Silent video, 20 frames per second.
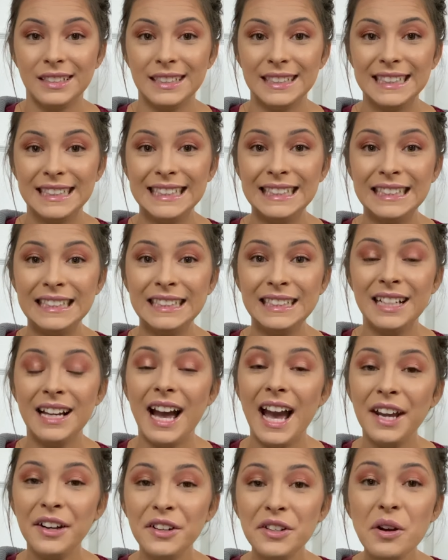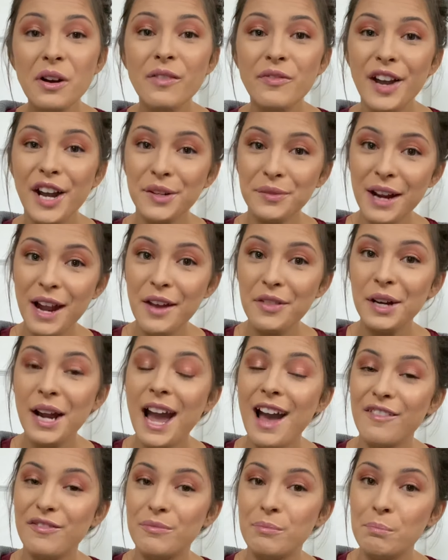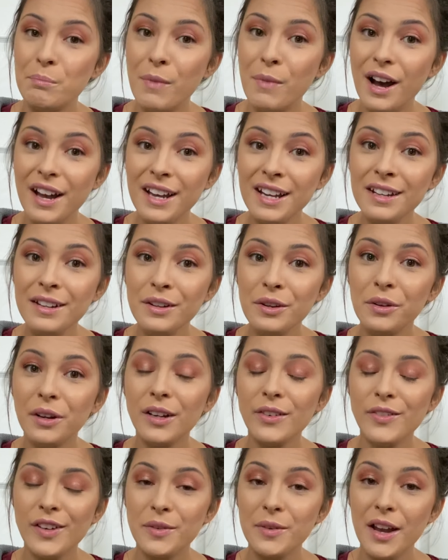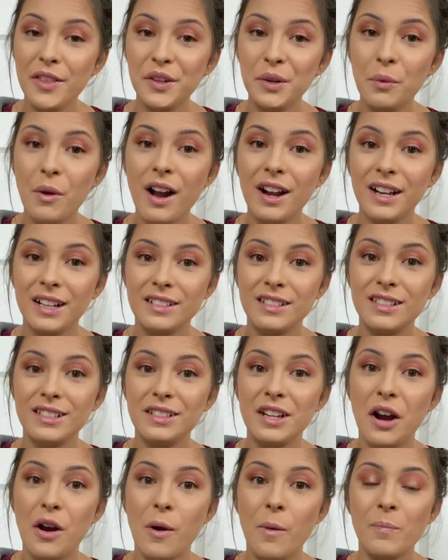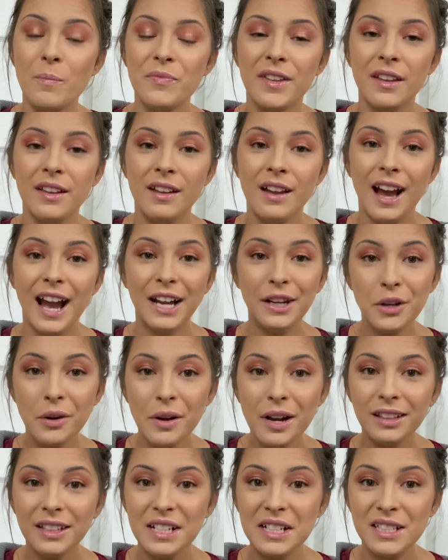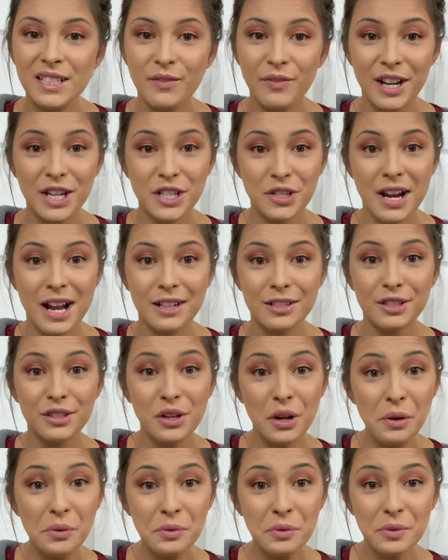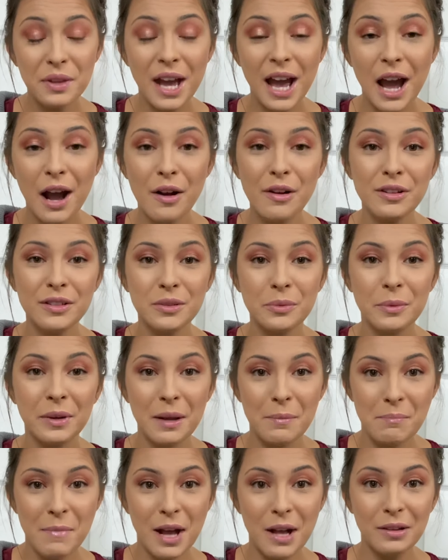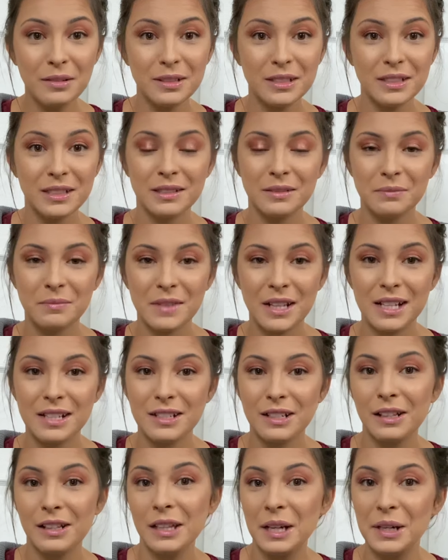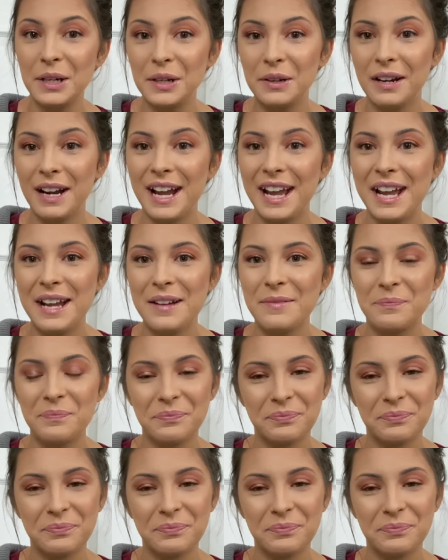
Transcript: uh, I don't know if I'd rather have mud or if I'd rather walk in snow. I know at least if I track snow through the house, when it melts, it's clear, right?